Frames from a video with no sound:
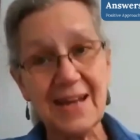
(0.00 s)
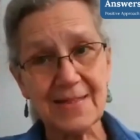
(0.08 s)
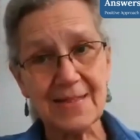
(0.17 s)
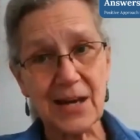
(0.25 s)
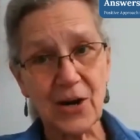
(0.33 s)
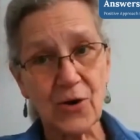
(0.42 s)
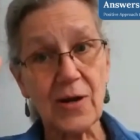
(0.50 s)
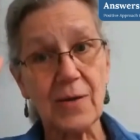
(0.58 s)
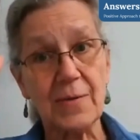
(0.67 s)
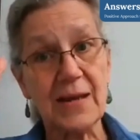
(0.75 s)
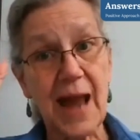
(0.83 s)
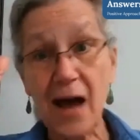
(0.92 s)
get there,
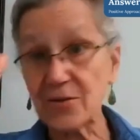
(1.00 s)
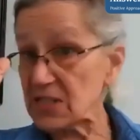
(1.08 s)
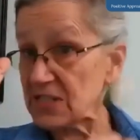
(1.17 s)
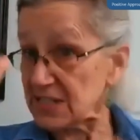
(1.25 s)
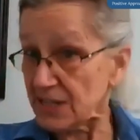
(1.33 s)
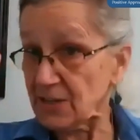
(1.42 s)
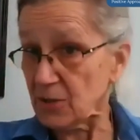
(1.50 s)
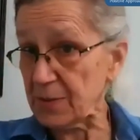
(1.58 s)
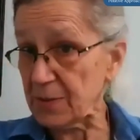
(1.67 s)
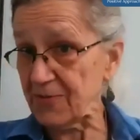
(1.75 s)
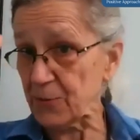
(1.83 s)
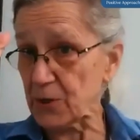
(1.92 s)
and now still
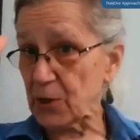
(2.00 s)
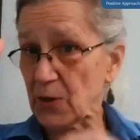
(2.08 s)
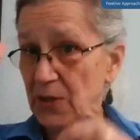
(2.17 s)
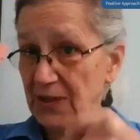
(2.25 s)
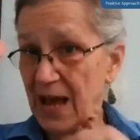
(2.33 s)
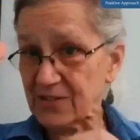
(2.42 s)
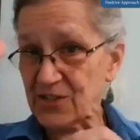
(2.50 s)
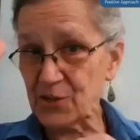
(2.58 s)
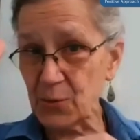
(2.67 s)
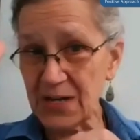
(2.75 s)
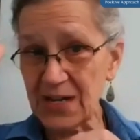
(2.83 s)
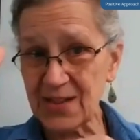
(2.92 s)
before you're allowed to
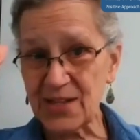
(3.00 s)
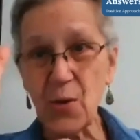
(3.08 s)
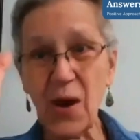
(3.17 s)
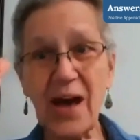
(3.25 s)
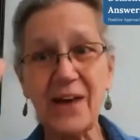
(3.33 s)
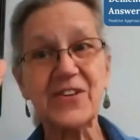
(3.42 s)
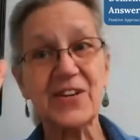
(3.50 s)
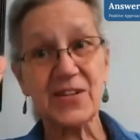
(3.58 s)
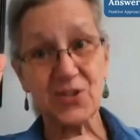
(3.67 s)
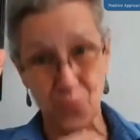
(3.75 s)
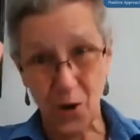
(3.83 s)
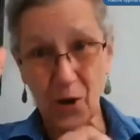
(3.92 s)
do anything, you have to
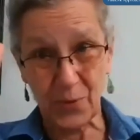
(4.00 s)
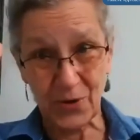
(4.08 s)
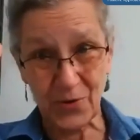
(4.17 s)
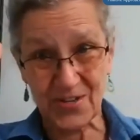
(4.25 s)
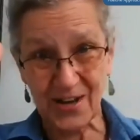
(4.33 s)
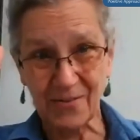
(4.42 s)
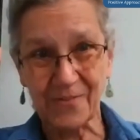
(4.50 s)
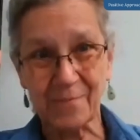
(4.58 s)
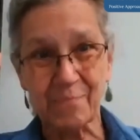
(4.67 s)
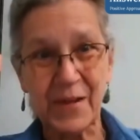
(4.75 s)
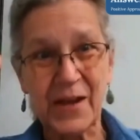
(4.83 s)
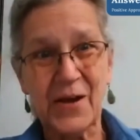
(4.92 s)
disrobe yourself.
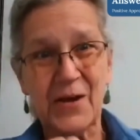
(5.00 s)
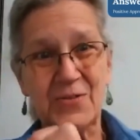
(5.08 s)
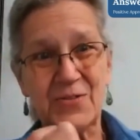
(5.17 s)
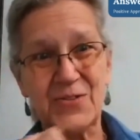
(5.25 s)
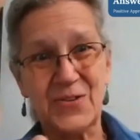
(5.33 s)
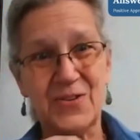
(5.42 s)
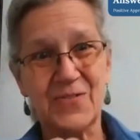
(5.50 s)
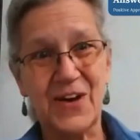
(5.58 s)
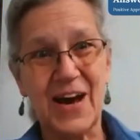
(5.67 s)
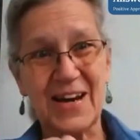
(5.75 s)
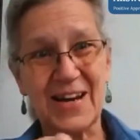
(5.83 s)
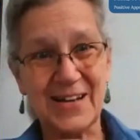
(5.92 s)
So you've
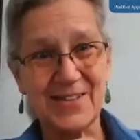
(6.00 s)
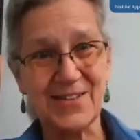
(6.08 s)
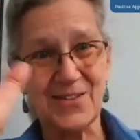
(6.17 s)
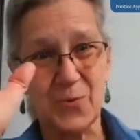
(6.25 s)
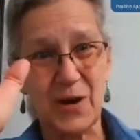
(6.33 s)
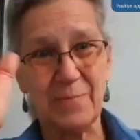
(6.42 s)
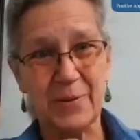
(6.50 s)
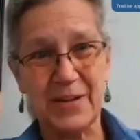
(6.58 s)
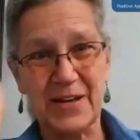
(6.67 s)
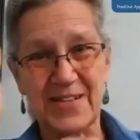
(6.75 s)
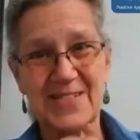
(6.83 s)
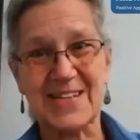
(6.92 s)
got to get to the right
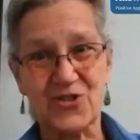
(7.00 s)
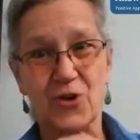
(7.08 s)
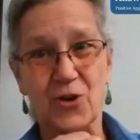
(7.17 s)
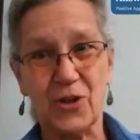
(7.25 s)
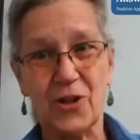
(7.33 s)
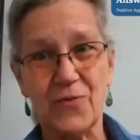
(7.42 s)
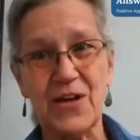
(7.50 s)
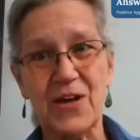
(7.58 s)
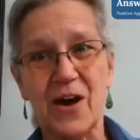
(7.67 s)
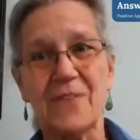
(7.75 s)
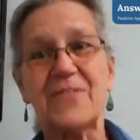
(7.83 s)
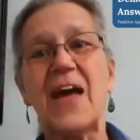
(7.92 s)
place, get your
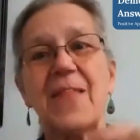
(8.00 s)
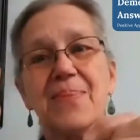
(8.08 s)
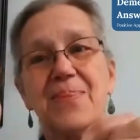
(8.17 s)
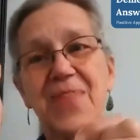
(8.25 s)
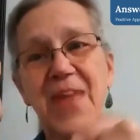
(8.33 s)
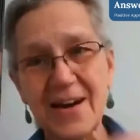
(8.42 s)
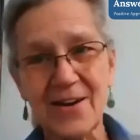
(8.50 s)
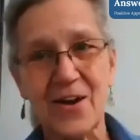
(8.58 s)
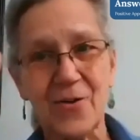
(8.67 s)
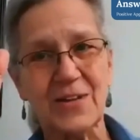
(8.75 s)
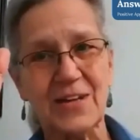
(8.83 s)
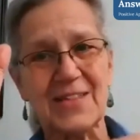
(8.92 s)
clothing off, and then and
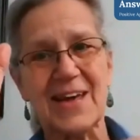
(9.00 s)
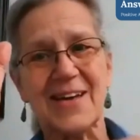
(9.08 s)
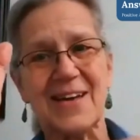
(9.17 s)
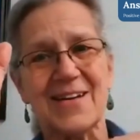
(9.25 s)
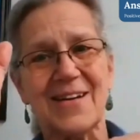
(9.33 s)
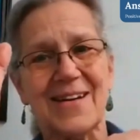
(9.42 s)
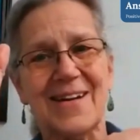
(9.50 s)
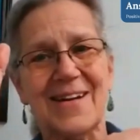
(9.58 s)
only then